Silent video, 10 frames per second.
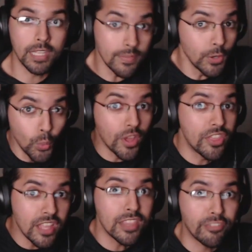Even
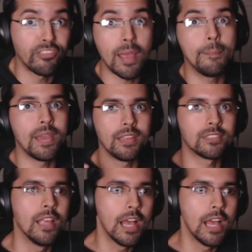within the fan base,